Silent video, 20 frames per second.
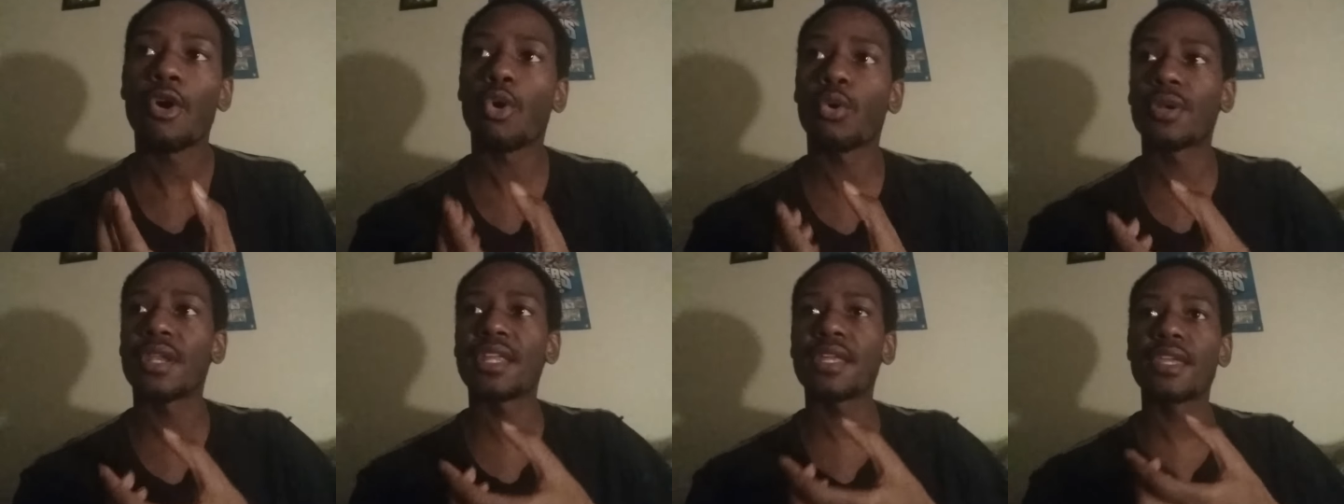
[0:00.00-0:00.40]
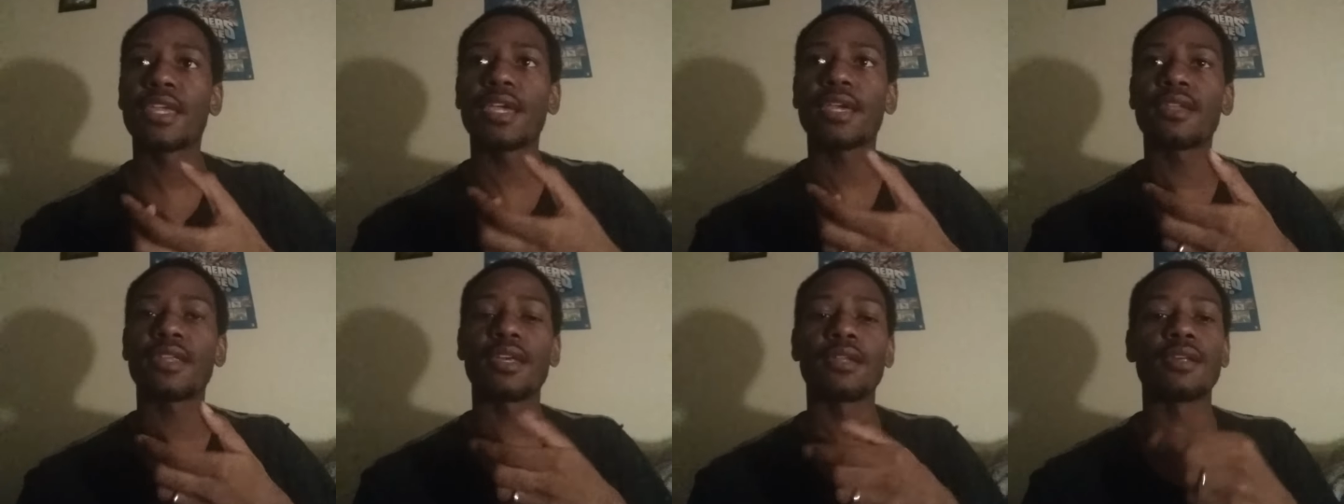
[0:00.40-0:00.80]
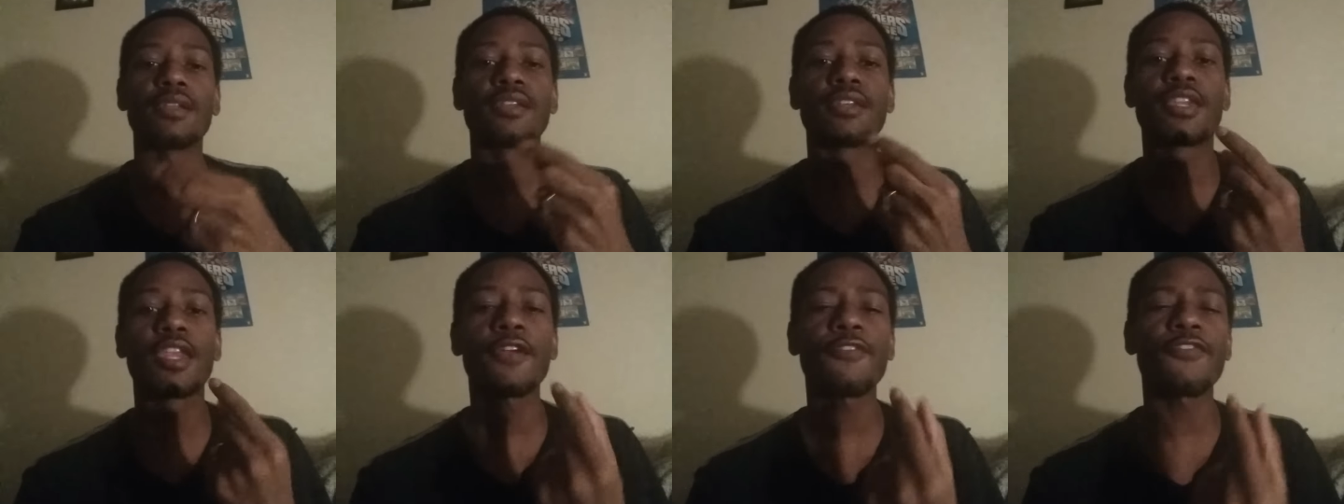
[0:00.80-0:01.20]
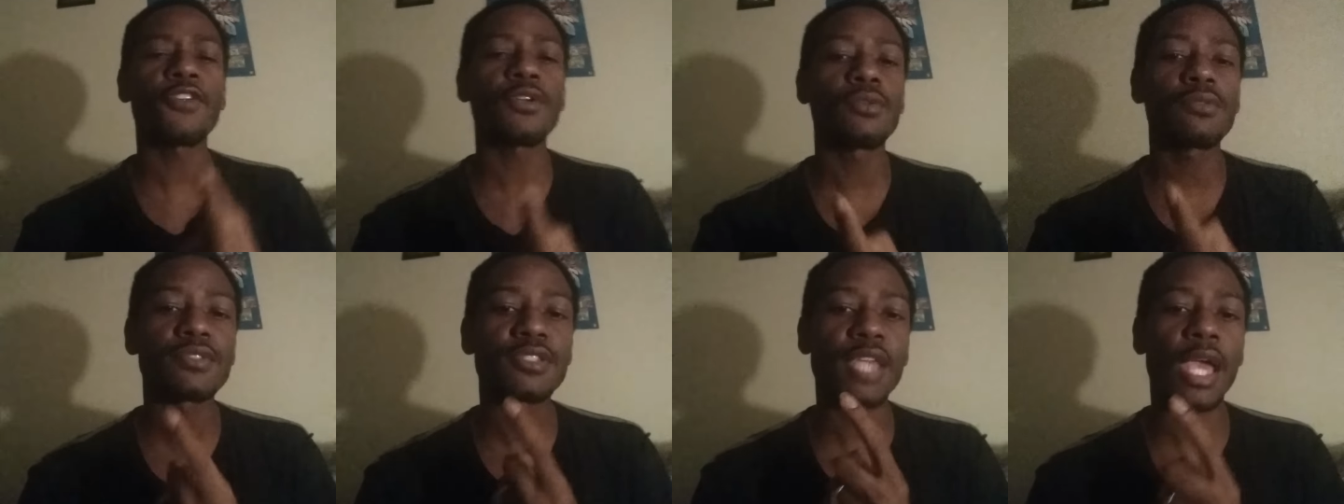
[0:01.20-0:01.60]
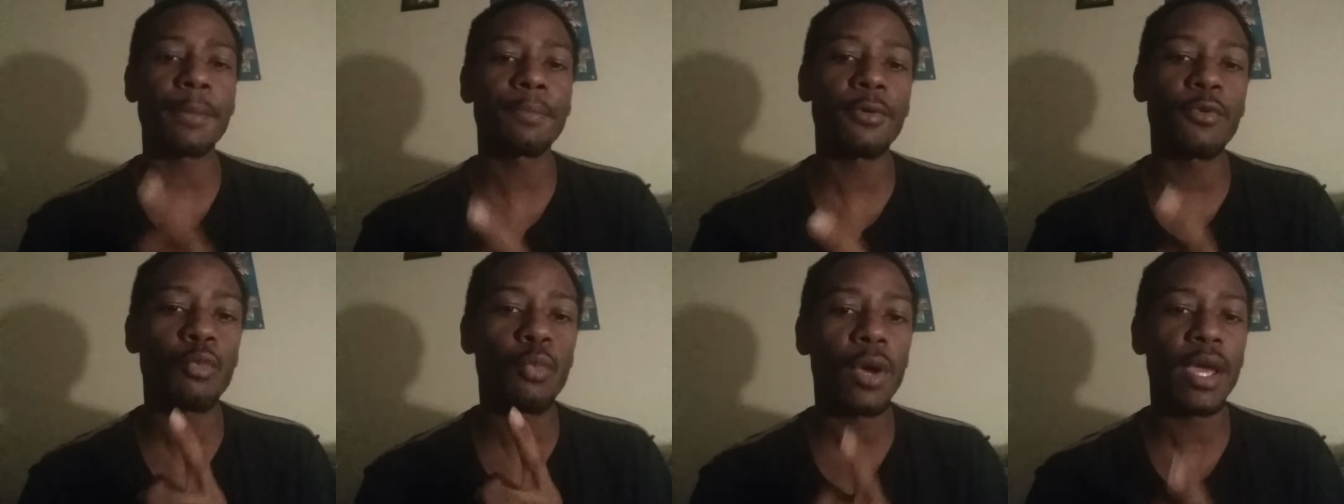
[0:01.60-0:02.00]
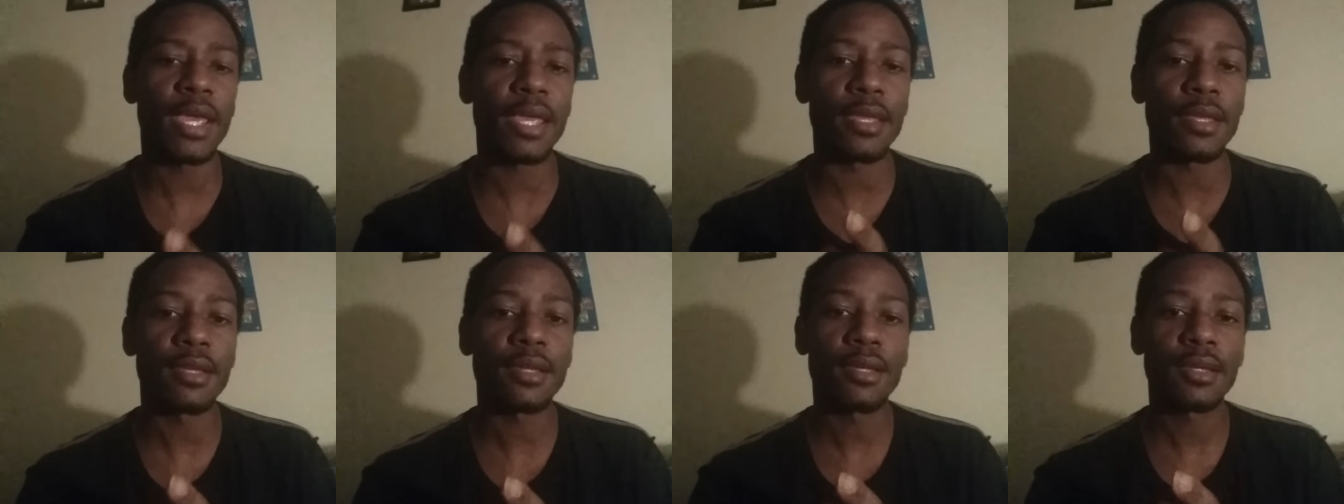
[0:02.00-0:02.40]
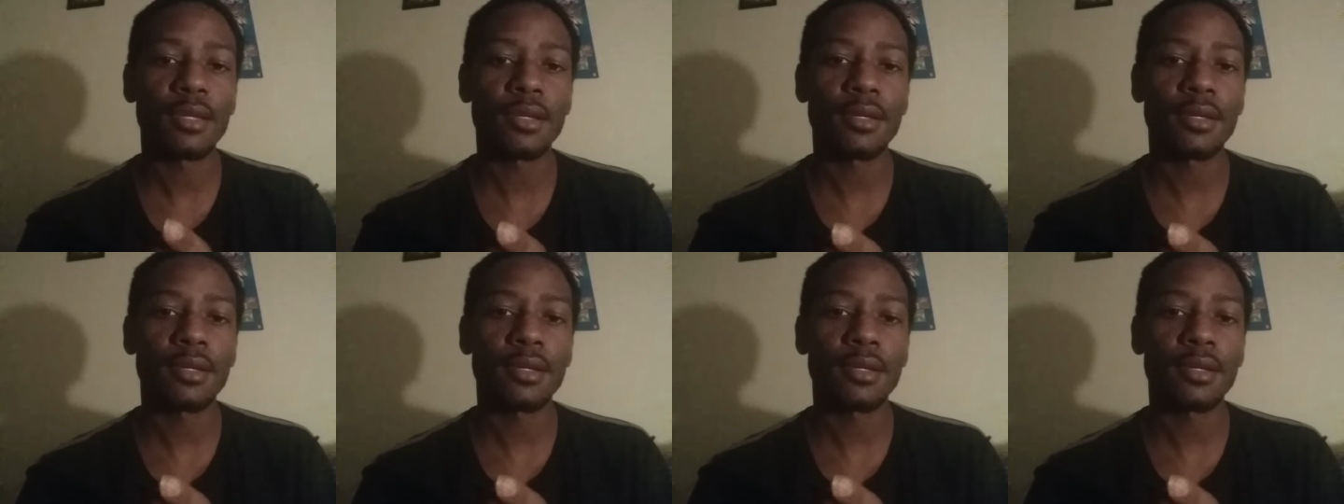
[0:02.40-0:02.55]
or they getting it in a different type of way.